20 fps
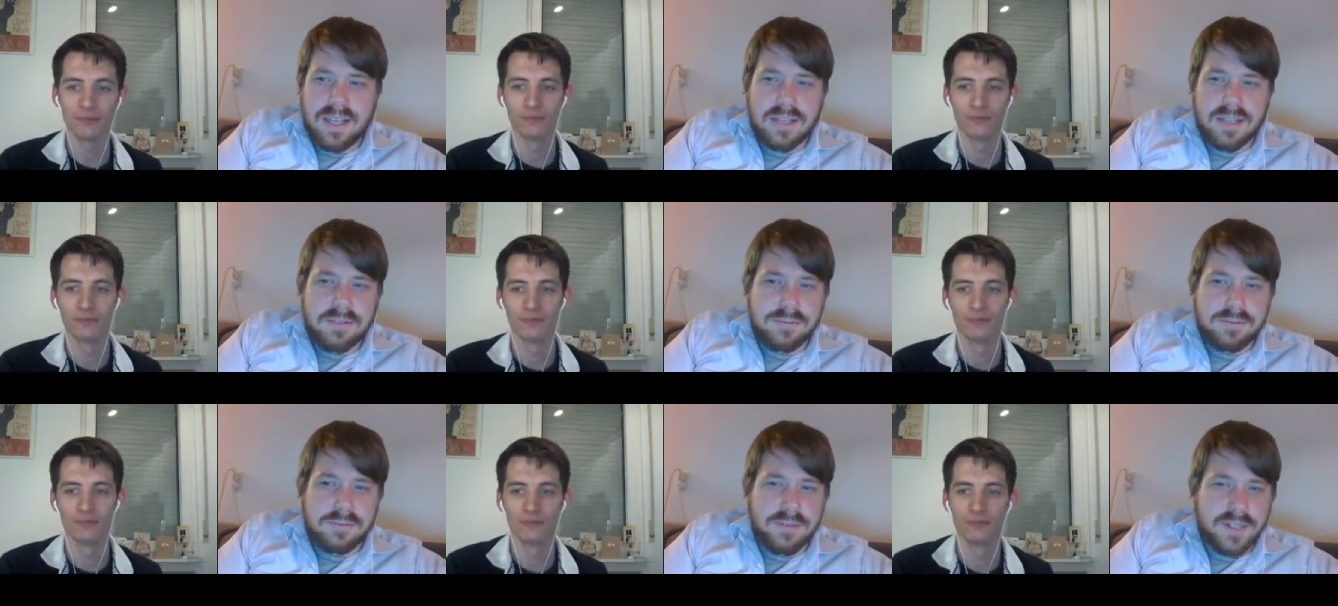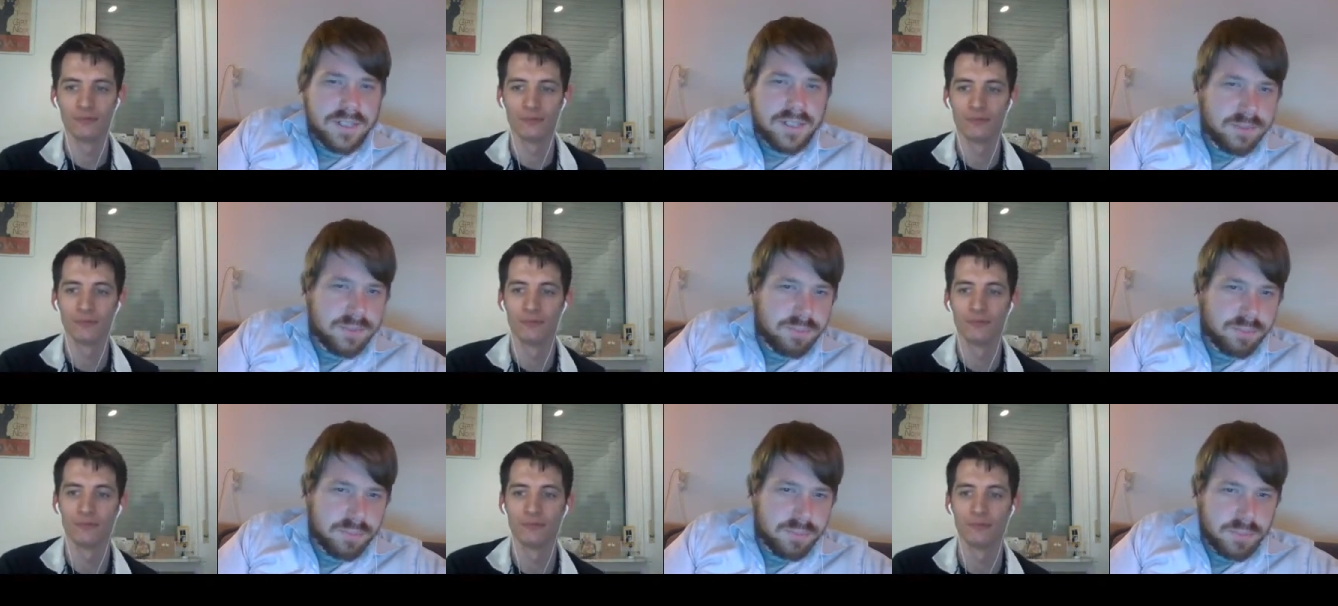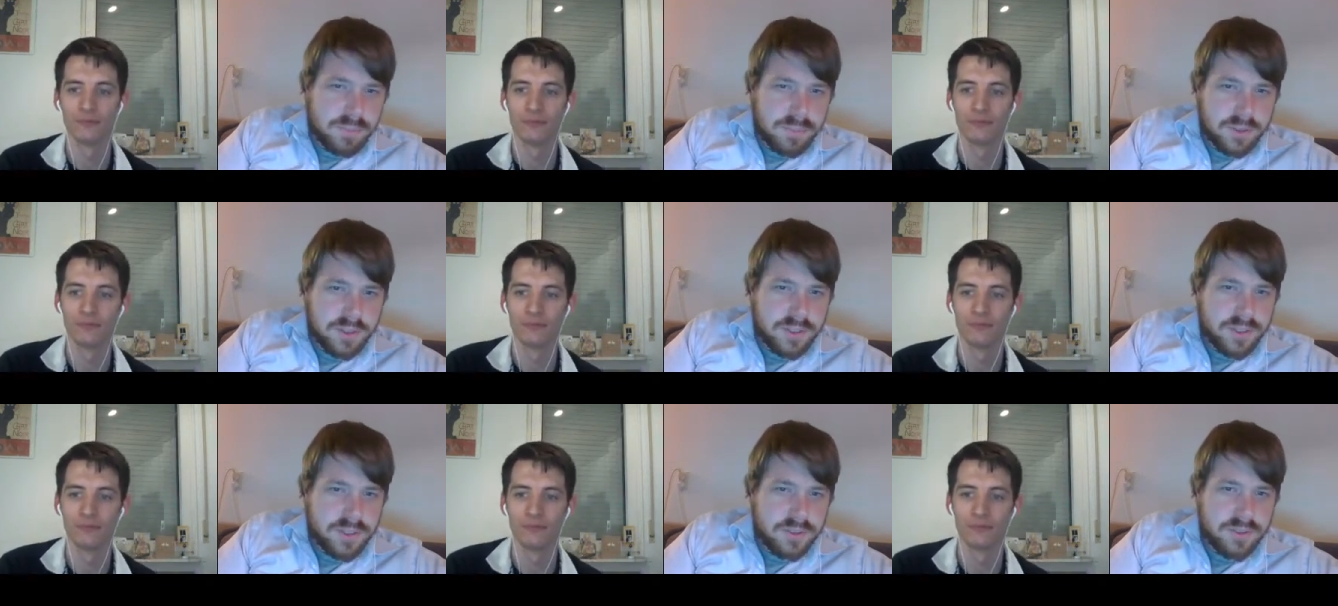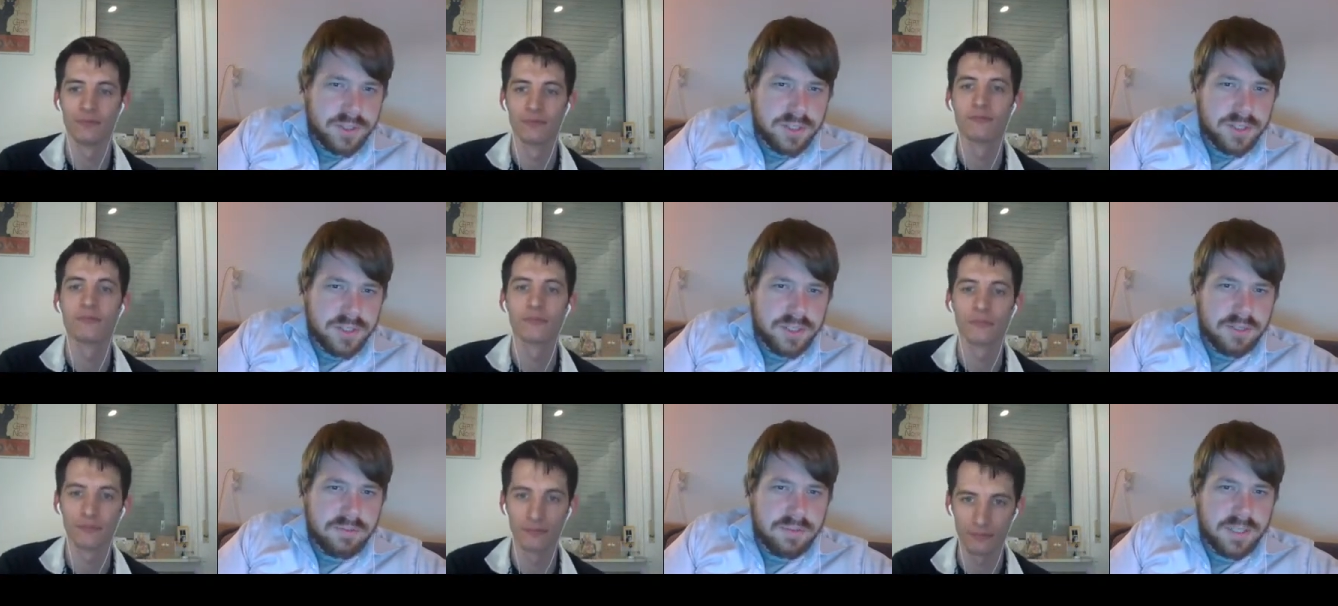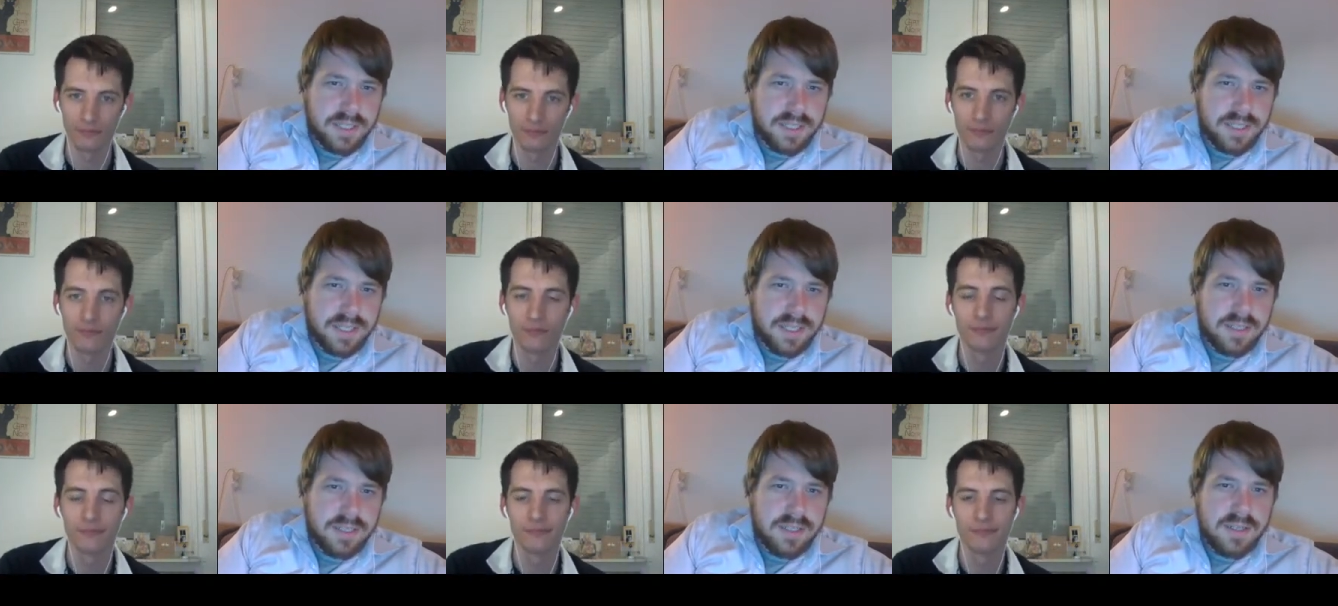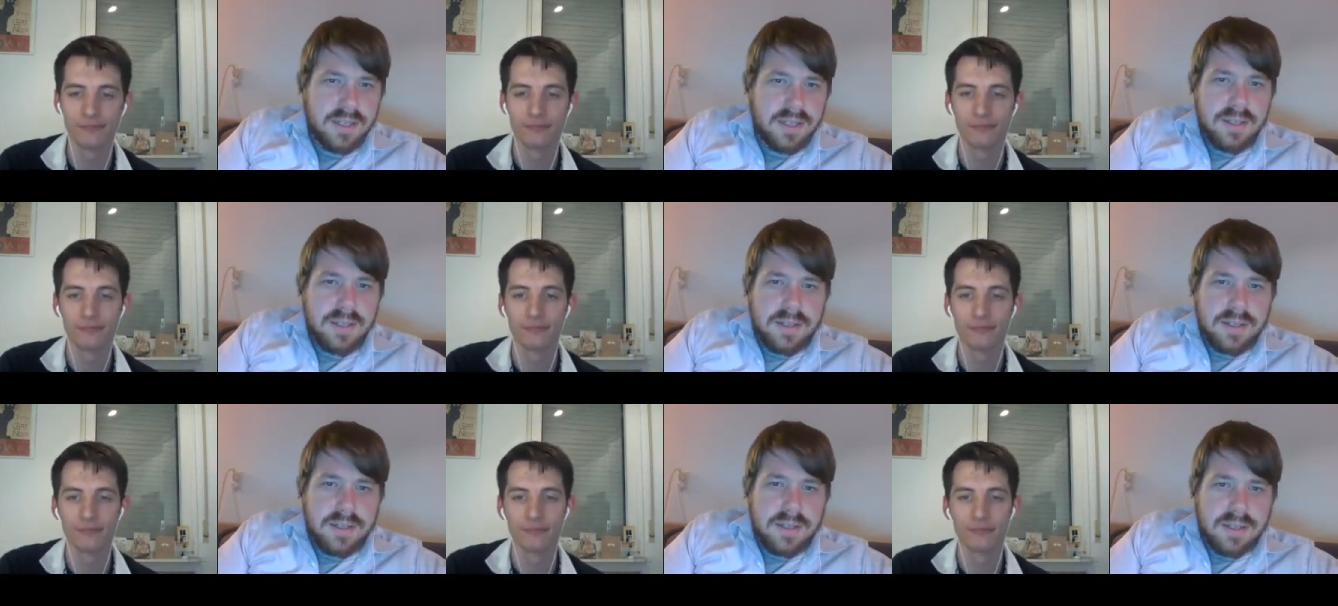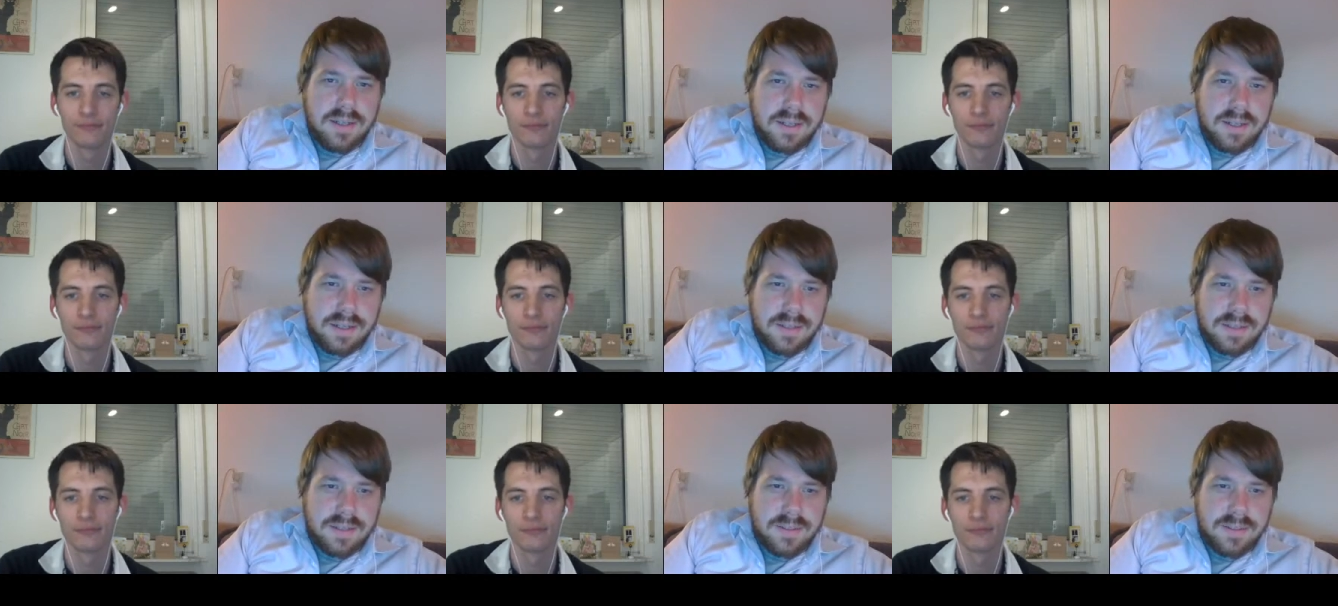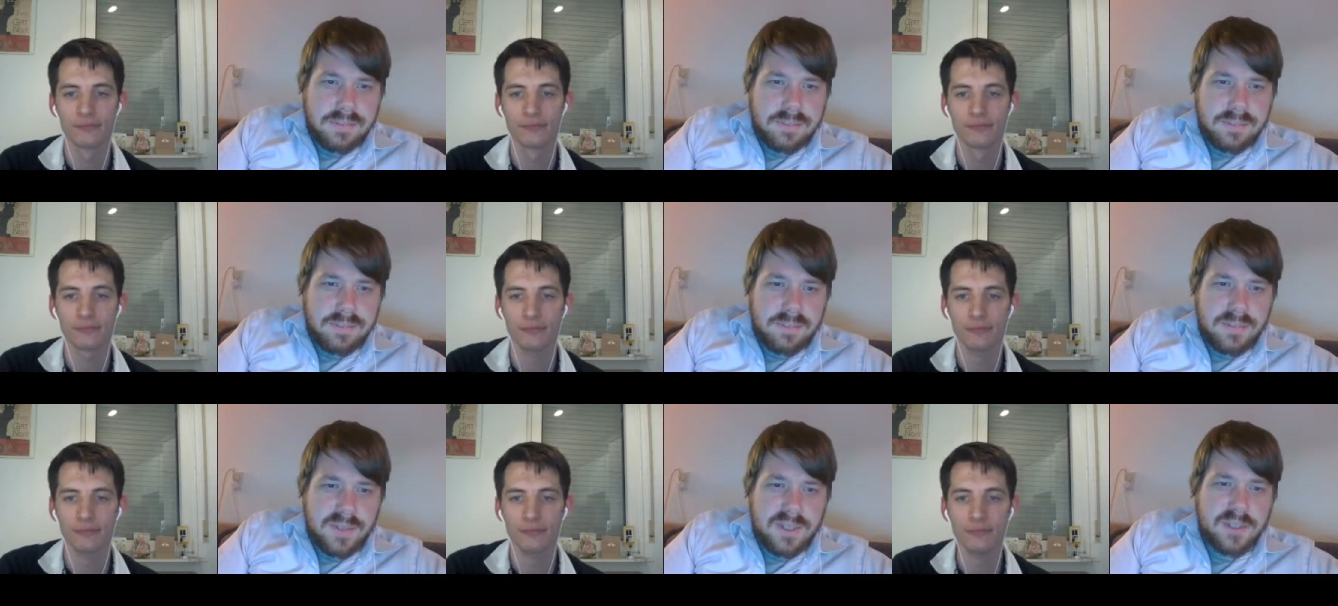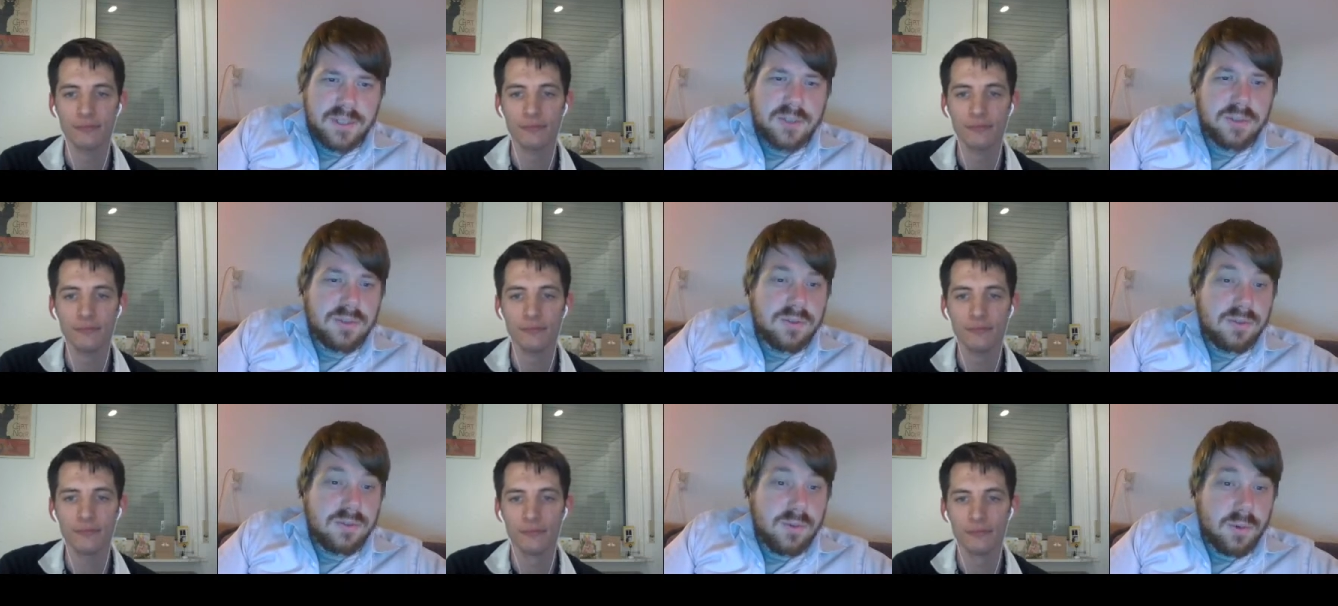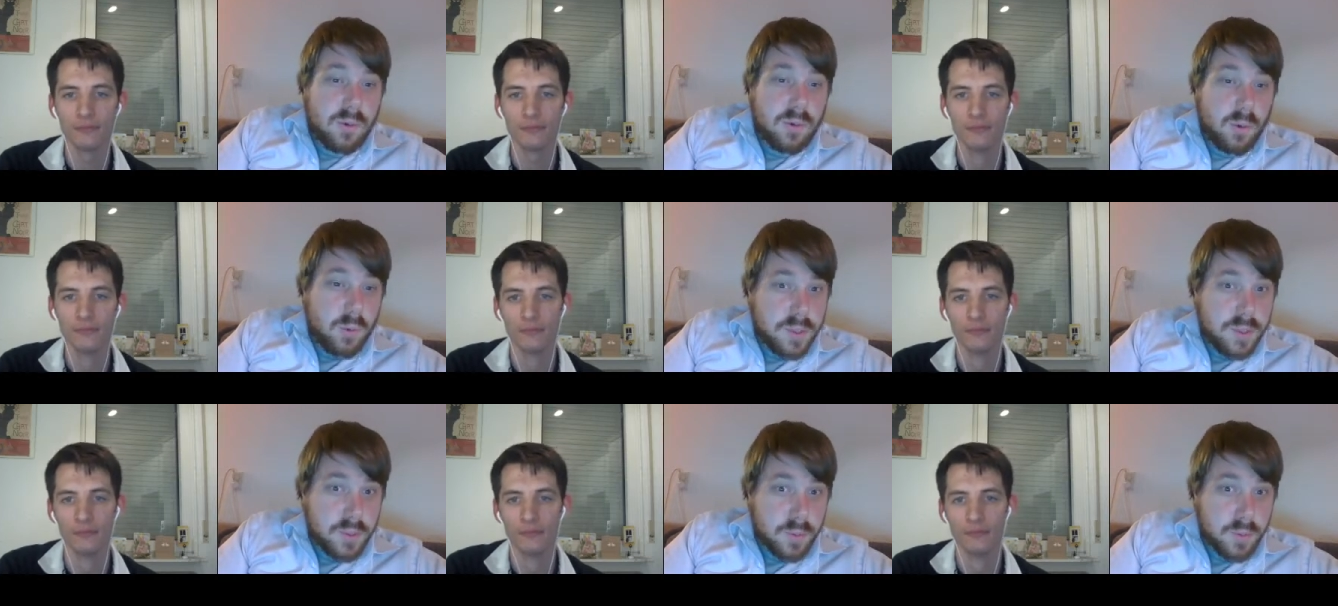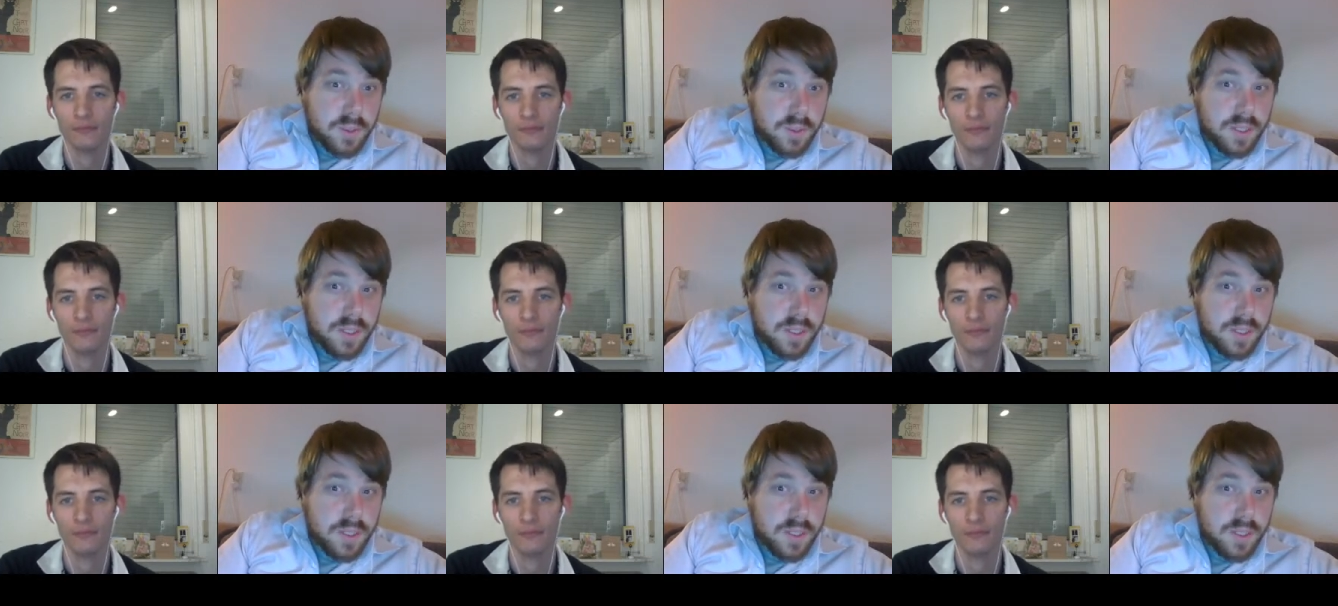Speaker 1: get fresh produce and stuff like that. Doesn't always